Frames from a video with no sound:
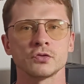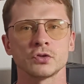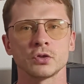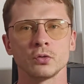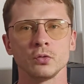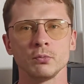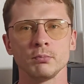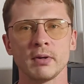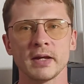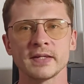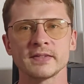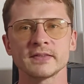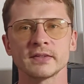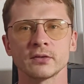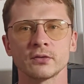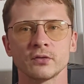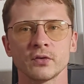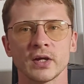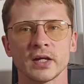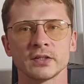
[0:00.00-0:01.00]
The
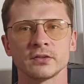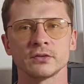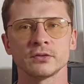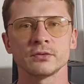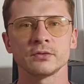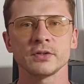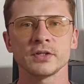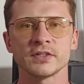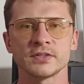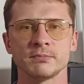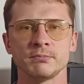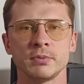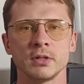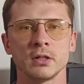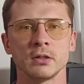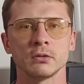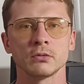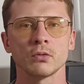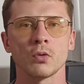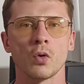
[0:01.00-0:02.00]
rule-based aggregator is
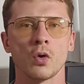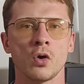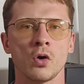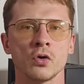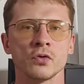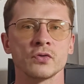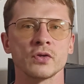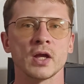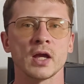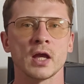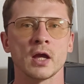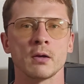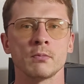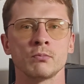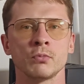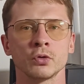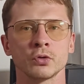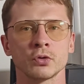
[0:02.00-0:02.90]
built on a